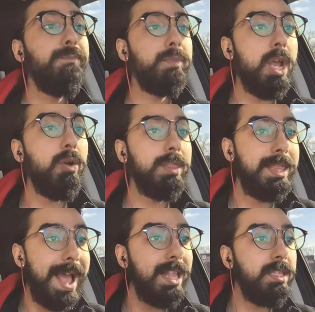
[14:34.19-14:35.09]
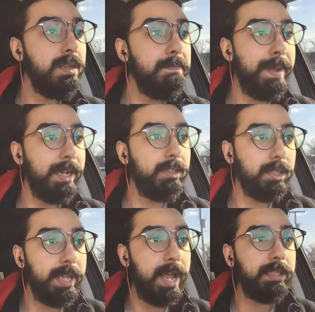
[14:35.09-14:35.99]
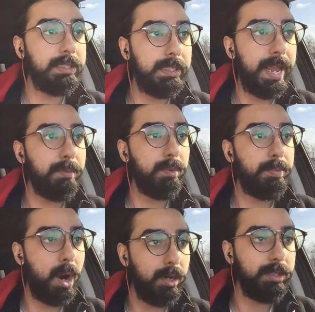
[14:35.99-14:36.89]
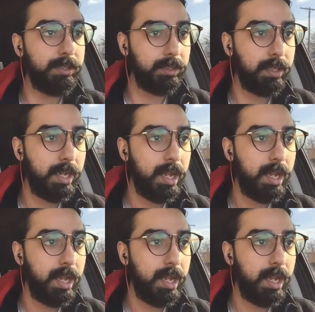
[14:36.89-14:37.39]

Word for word: No, that's a mentally unstable person